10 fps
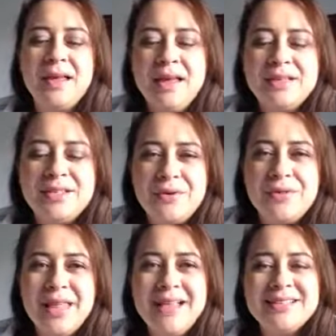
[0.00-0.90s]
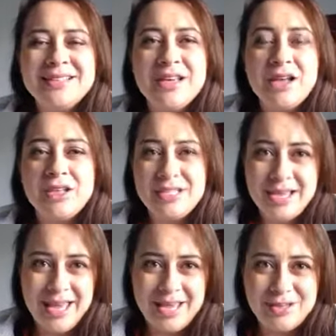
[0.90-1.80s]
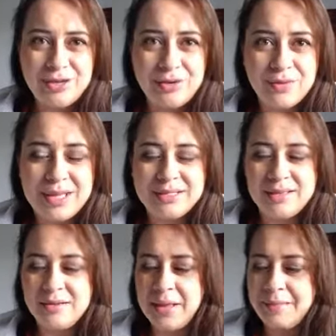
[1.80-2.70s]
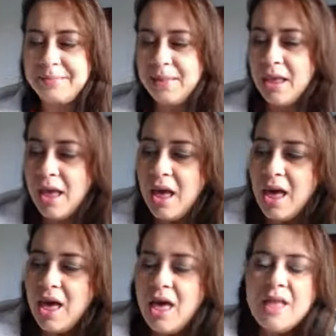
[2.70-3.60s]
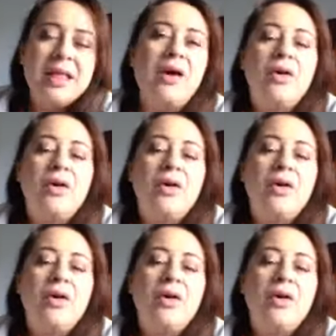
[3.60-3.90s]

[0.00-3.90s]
So let's dig into threats a little bit. Now,